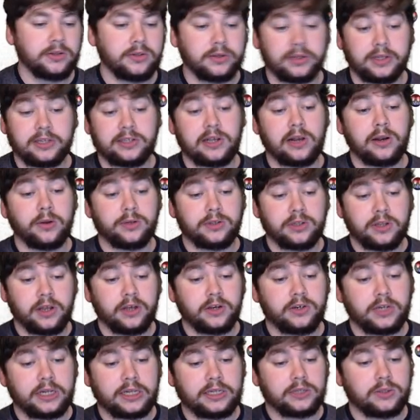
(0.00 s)
So these
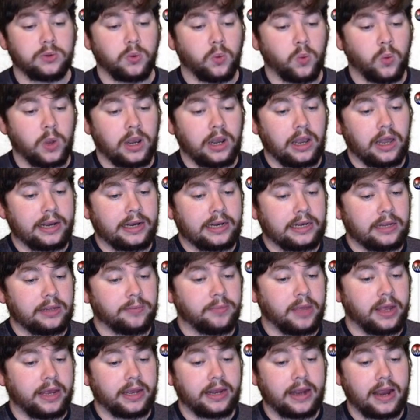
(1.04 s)
hallucinations will likely
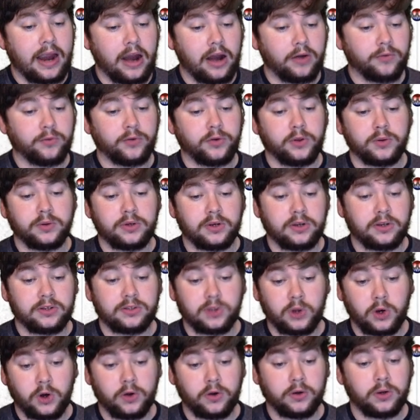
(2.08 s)
make it hard for you to
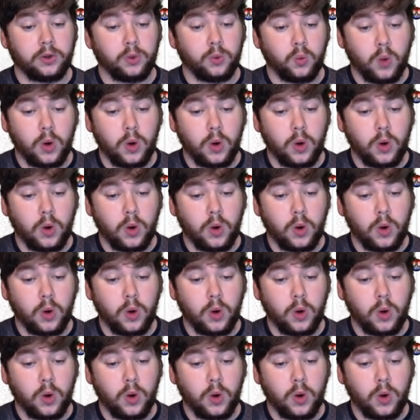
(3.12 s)
discern